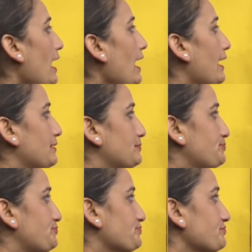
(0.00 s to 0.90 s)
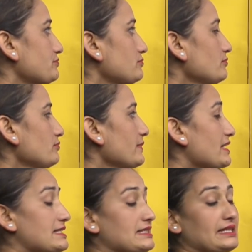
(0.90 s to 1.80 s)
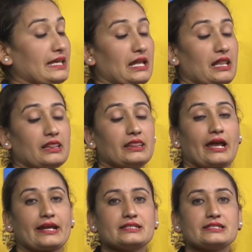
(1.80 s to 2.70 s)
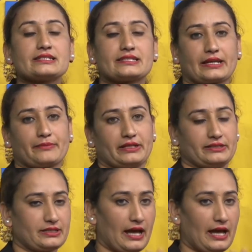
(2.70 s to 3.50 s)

And see, line segment.